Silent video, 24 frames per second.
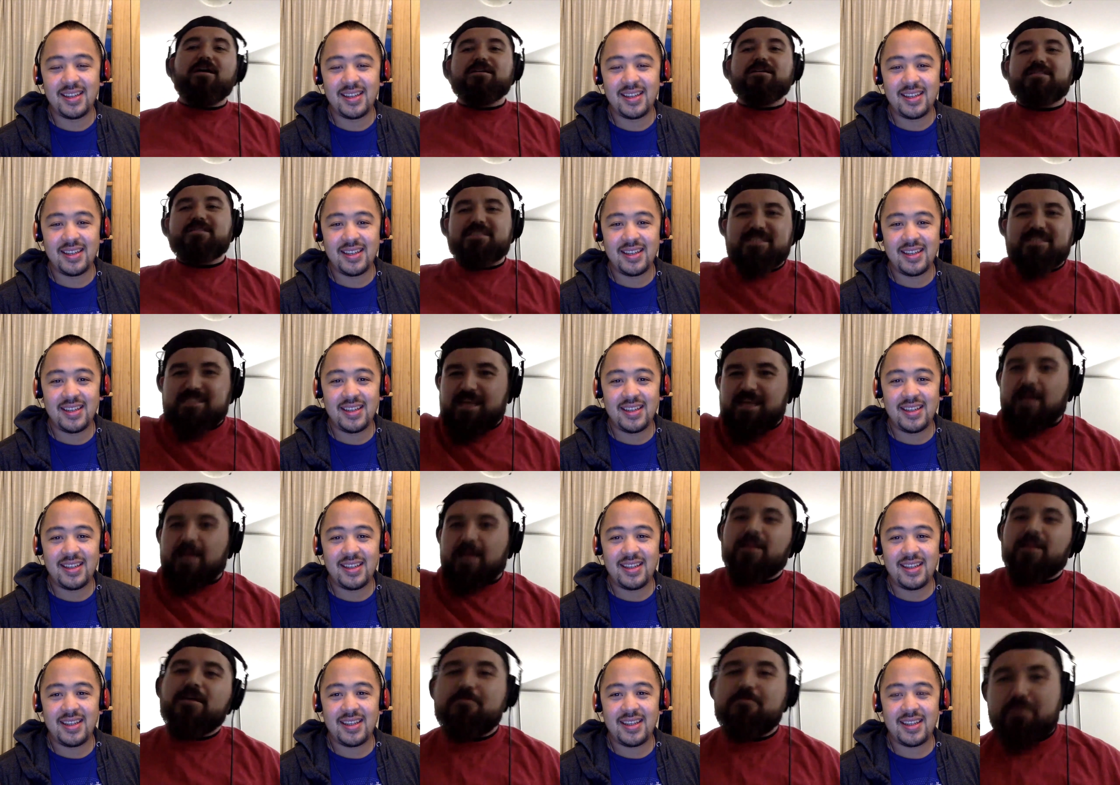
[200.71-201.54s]

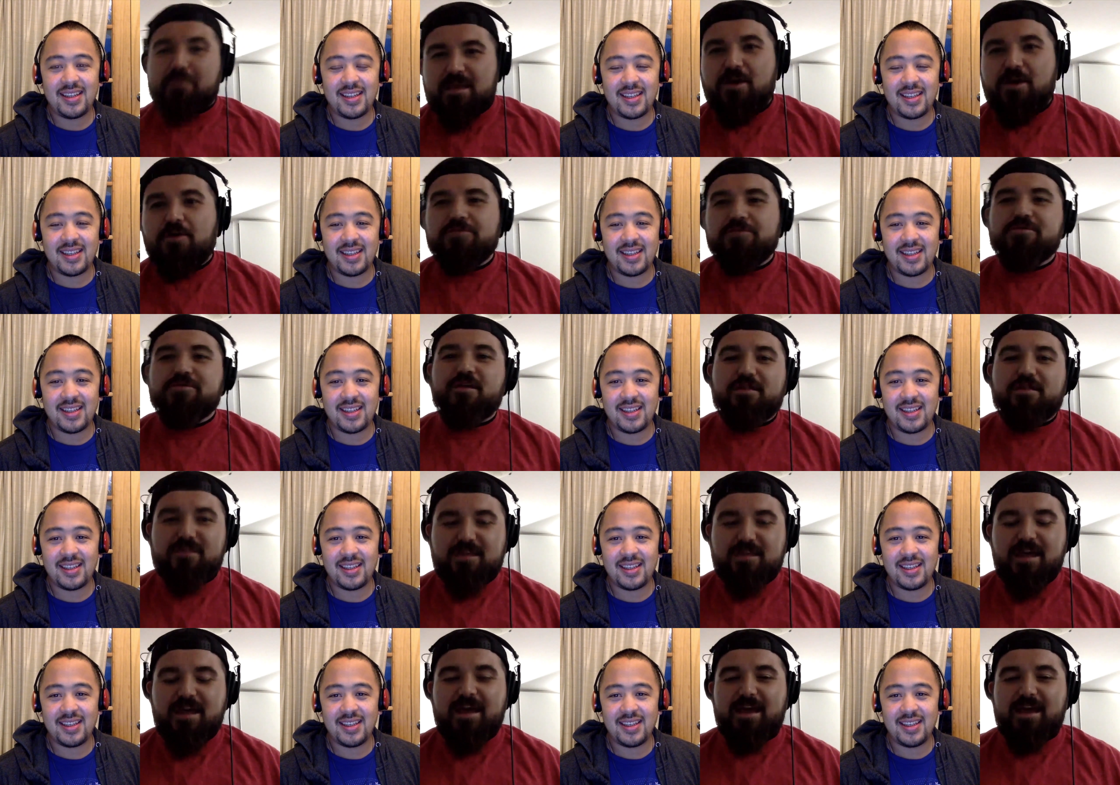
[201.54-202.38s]
Speaker 1: selling me on
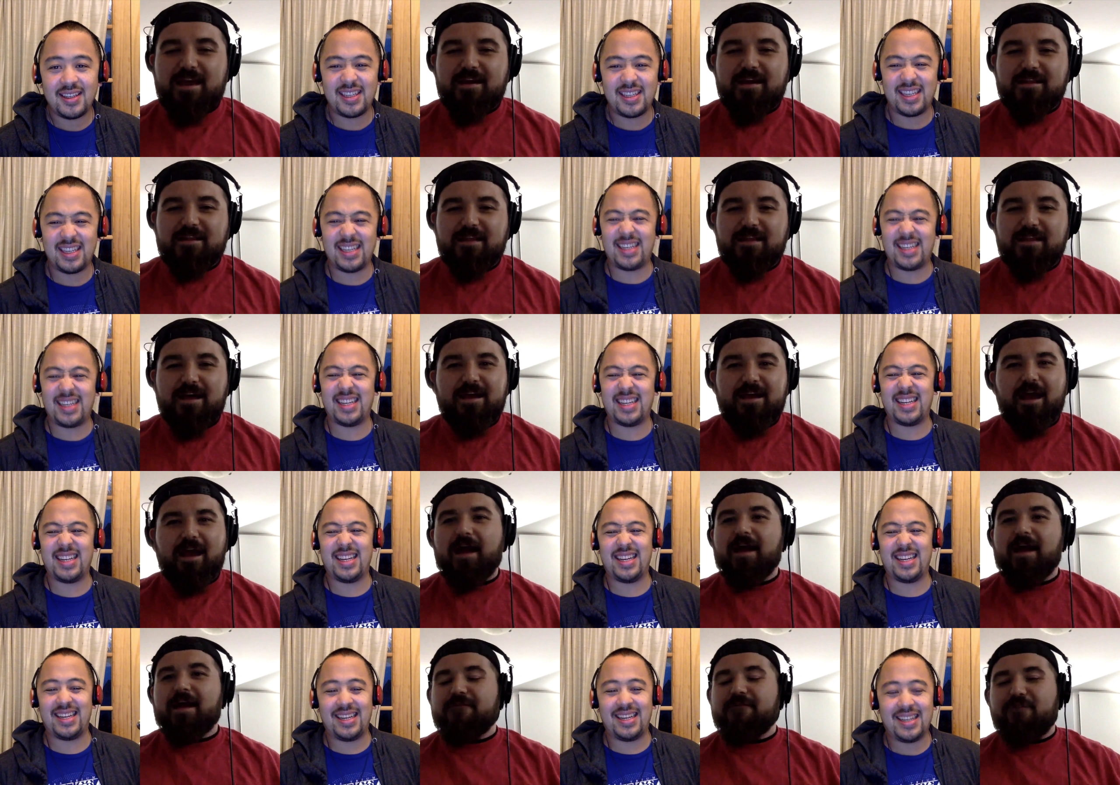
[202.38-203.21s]
the thing.
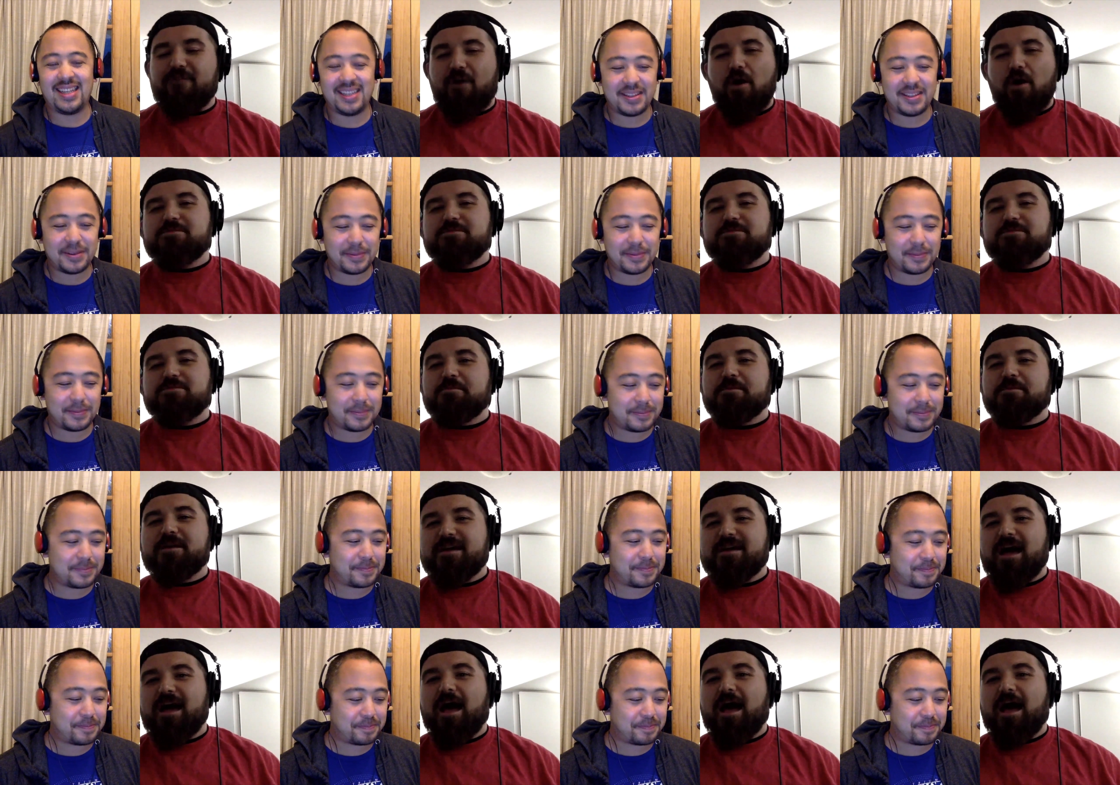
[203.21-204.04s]
Like I've
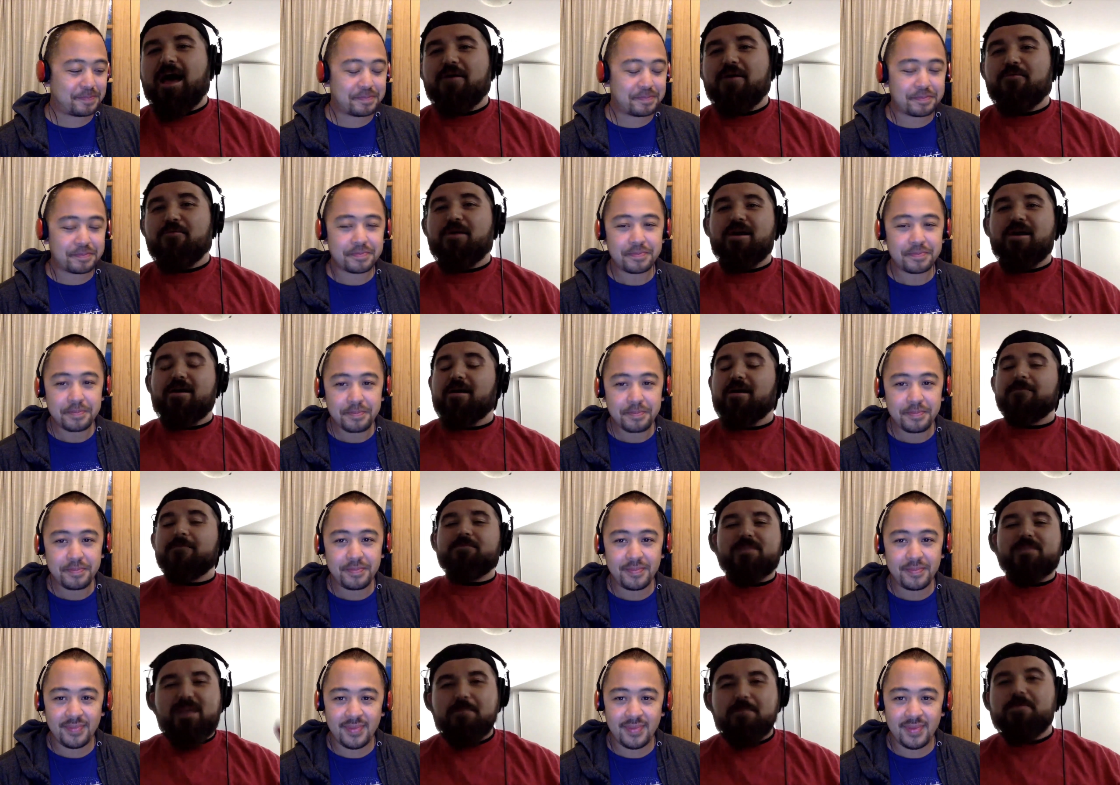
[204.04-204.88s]
always been a guy
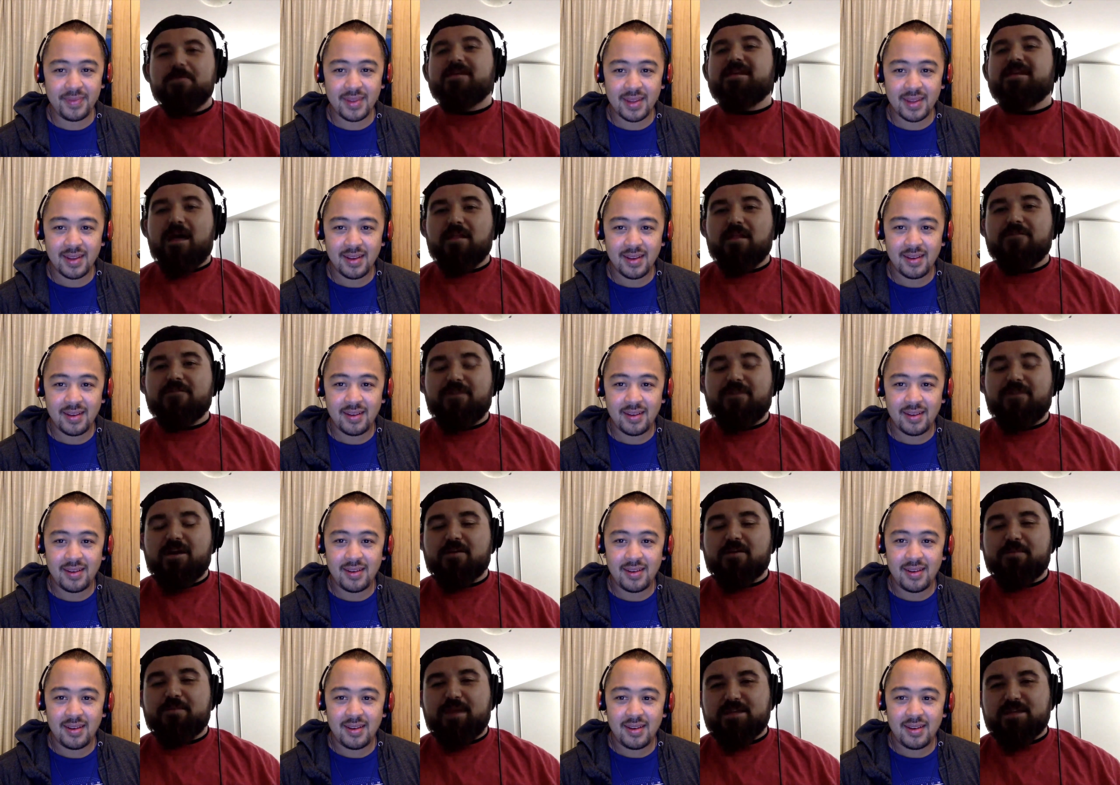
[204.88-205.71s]
where give me the
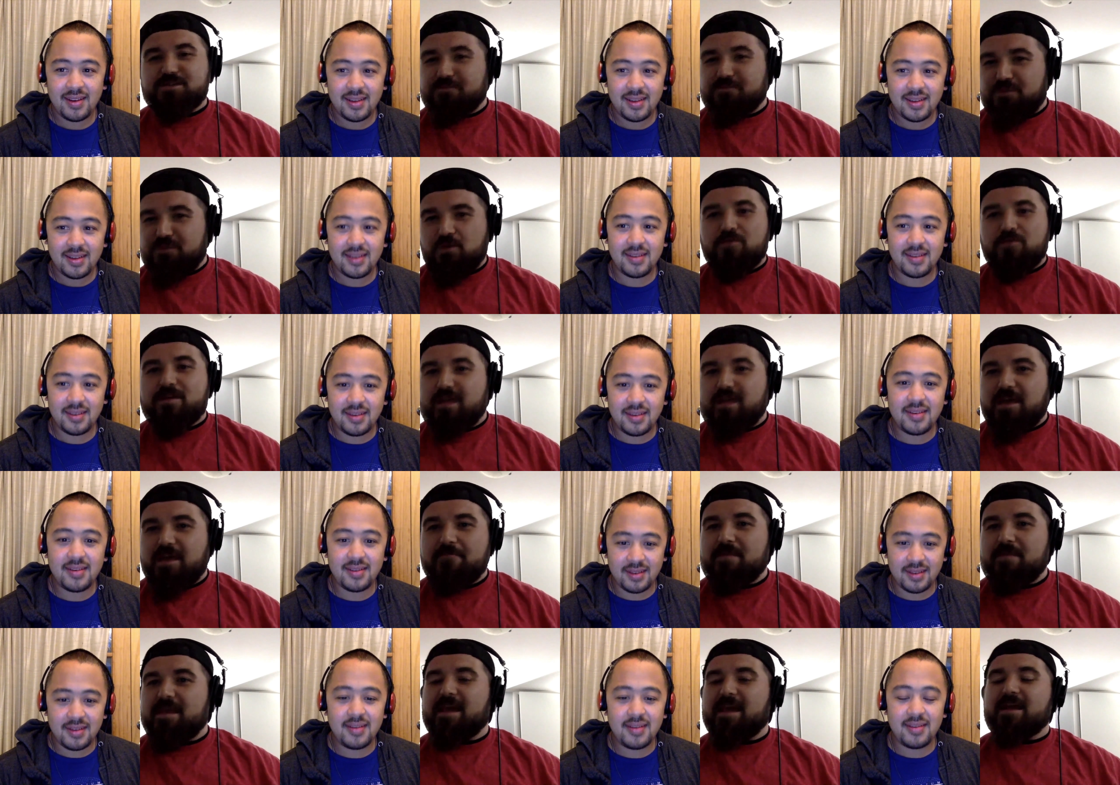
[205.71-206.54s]
elevator pitch. If you can
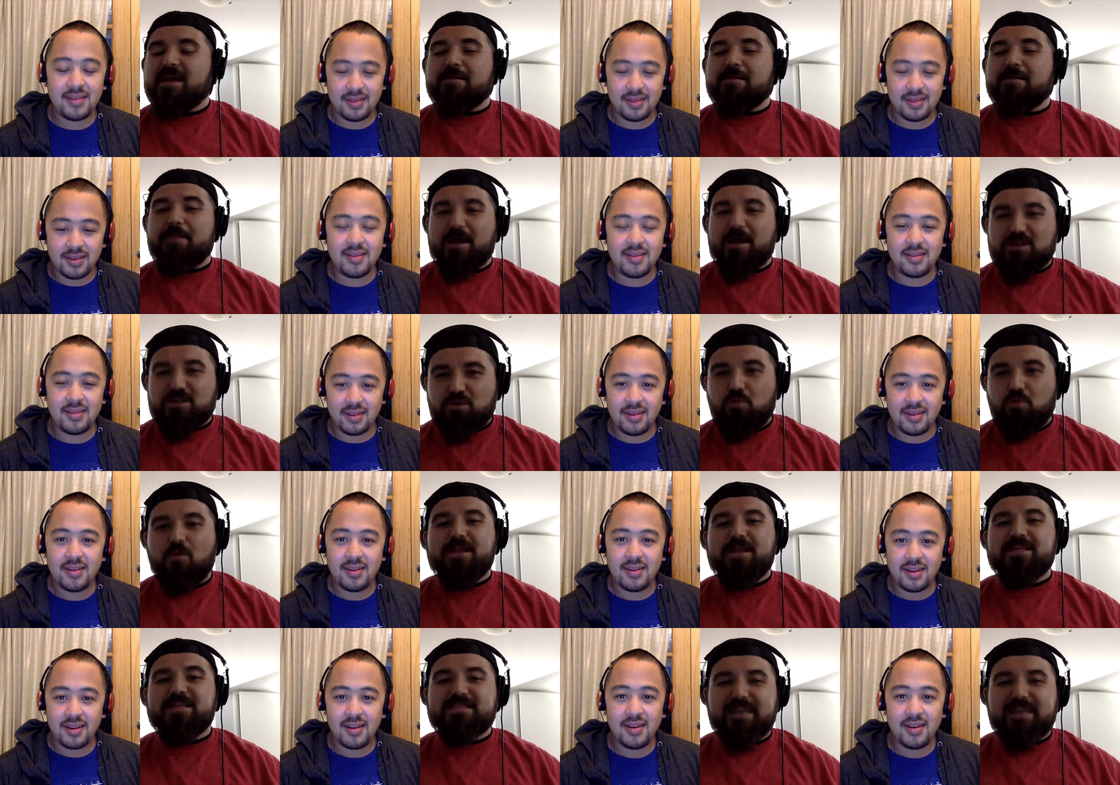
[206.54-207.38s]
get me in about
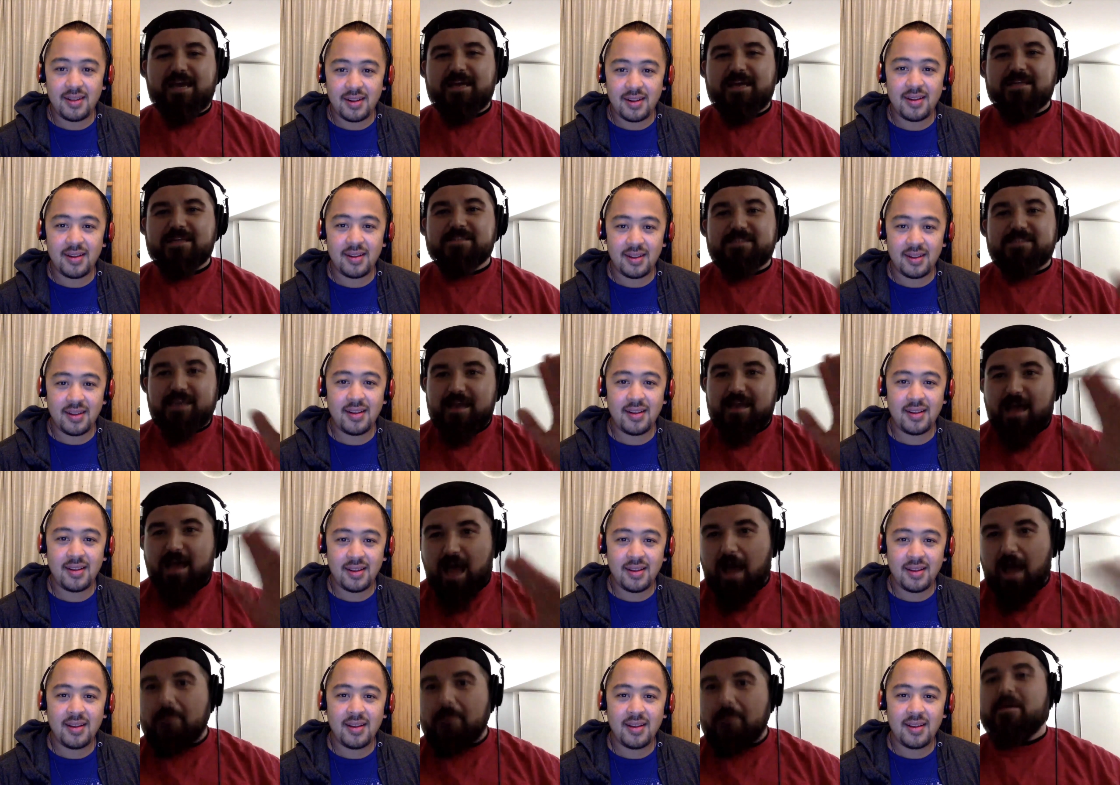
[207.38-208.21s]
20 seconds,
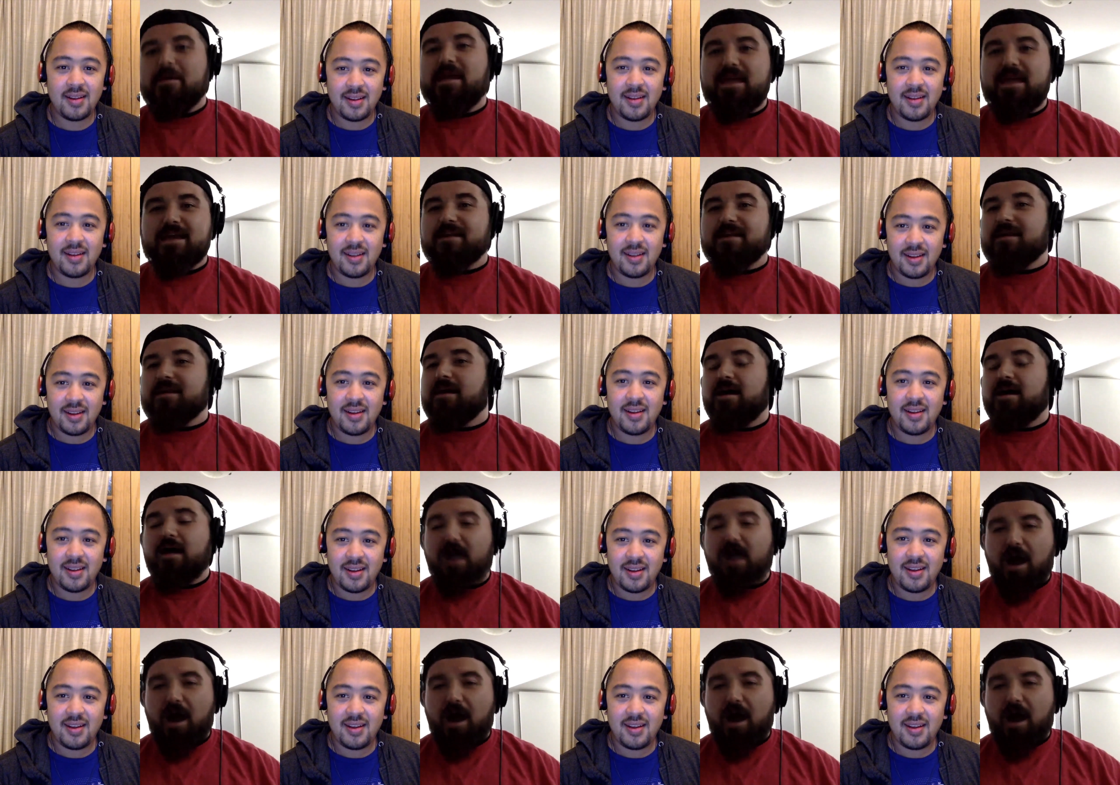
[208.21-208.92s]
I'm in.